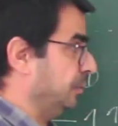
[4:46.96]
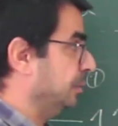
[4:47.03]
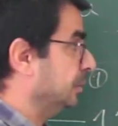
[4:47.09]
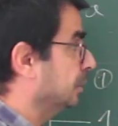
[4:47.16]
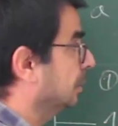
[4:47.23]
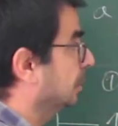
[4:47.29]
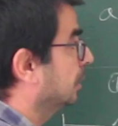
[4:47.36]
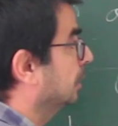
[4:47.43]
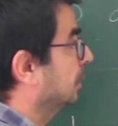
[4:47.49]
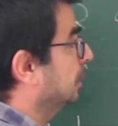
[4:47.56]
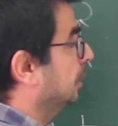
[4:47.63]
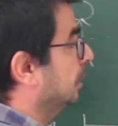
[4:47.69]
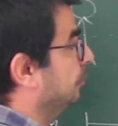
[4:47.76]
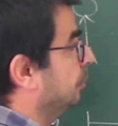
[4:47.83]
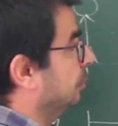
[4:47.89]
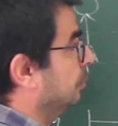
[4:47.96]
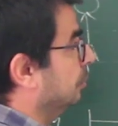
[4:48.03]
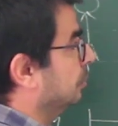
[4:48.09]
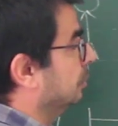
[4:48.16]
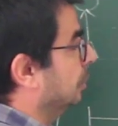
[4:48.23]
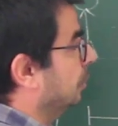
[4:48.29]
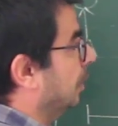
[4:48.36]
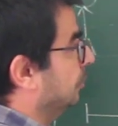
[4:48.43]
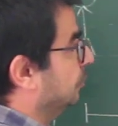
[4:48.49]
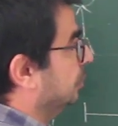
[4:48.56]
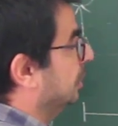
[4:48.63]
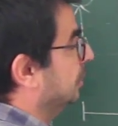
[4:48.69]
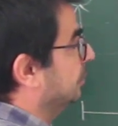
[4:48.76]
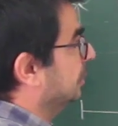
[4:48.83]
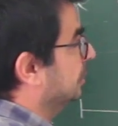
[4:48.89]
even, if you know how to
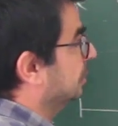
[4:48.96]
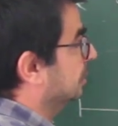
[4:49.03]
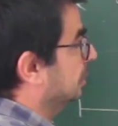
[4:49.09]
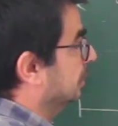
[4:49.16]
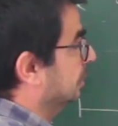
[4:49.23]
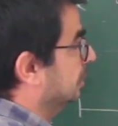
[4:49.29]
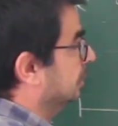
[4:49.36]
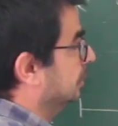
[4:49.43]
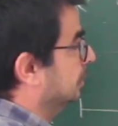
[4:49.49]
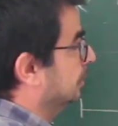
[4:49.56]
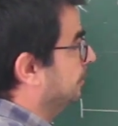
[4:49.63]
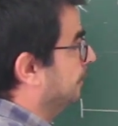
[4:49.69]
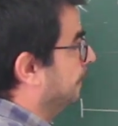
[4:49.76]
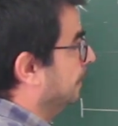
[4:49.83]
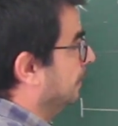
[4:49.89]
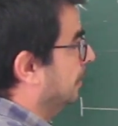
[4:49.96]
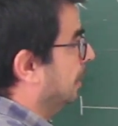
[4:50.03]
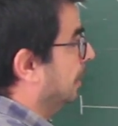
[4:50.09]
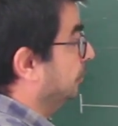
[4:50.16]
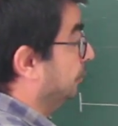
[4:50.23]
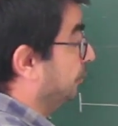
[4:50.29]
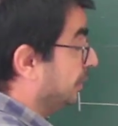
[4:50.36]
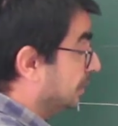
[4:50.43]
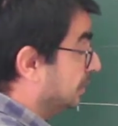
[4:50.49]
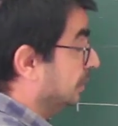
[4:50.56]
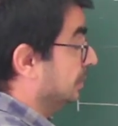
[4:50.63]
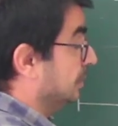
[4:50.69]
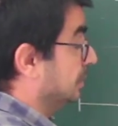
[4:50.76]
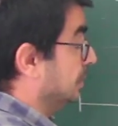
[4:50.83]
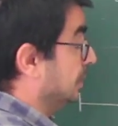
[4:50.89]
give these, how to feed
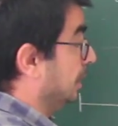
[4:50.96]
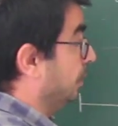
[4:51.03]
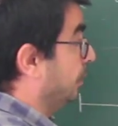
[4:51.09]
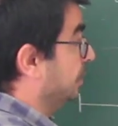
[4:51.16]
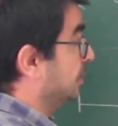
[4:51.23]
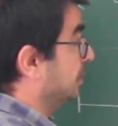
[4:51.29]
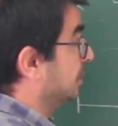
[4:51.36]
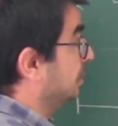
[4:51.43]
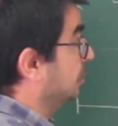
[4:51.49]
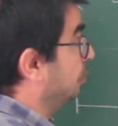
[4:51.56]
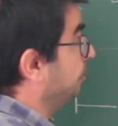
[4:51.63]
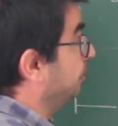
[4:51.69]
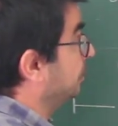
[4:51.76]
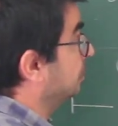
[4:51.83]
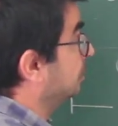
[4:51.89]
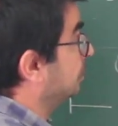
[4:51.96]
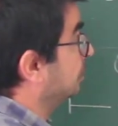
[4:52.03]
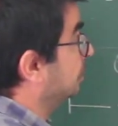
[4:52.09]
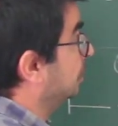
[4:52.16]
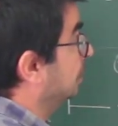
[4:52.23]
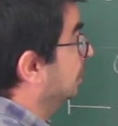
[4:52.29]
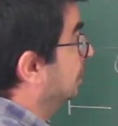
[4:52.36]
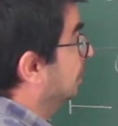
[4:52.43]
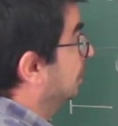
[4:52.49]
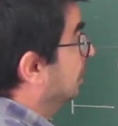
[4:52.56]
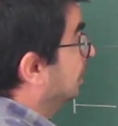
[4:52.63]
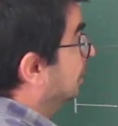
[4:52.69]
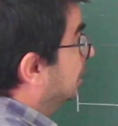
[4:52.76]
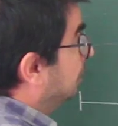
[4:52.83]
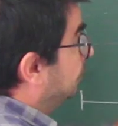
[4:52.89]
these equations to computers.
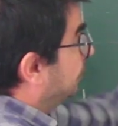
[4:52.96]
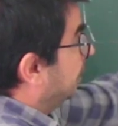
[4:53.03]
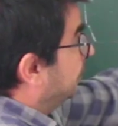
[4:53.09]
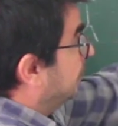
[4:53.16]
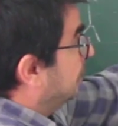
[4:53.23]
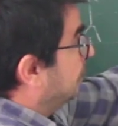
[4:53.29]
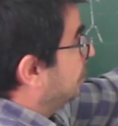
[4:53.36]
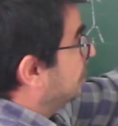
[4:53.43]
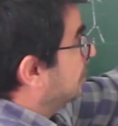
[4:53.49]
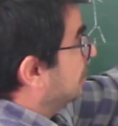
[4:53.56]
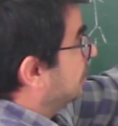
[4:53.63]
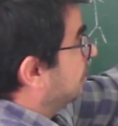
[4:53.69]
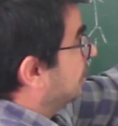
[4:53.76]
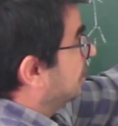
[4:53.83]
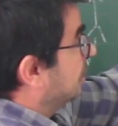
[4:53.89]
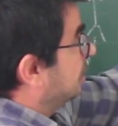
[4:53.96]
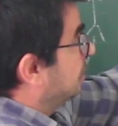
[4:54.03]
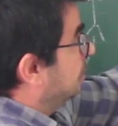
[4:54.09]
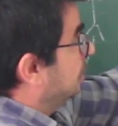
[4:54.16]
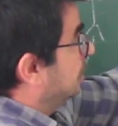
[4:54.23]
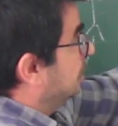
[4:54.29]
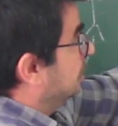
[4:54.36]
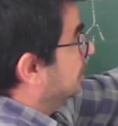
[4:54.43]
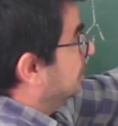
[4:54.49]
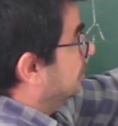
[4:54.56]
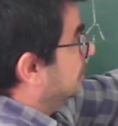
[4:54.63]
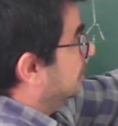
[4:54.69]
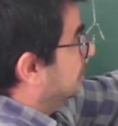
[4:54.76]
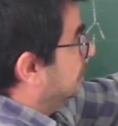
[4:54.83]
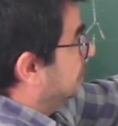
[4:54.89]
5 equations, x1, x2,
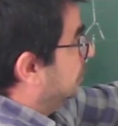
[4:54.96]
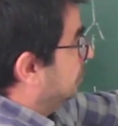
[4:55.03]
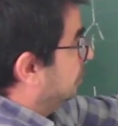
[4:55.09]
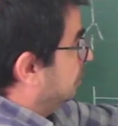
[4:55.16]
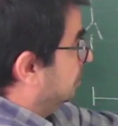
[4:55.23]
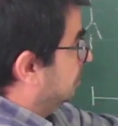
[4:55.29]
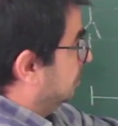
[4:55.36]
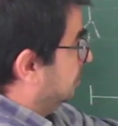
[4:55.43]
22.